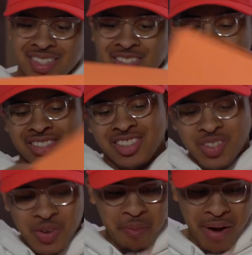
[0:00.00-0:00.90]

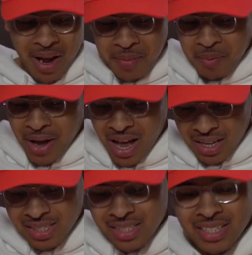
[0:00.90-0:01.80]
Show you the bottom of the
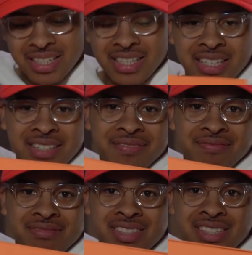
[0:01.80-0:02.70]
box.
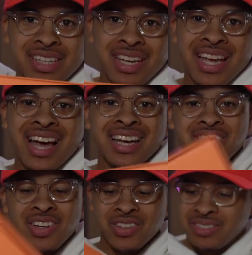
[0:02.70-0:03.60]
It got,
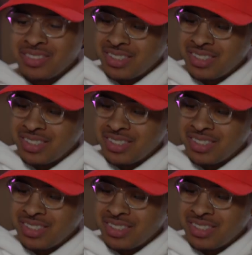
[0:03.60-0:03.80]
you know,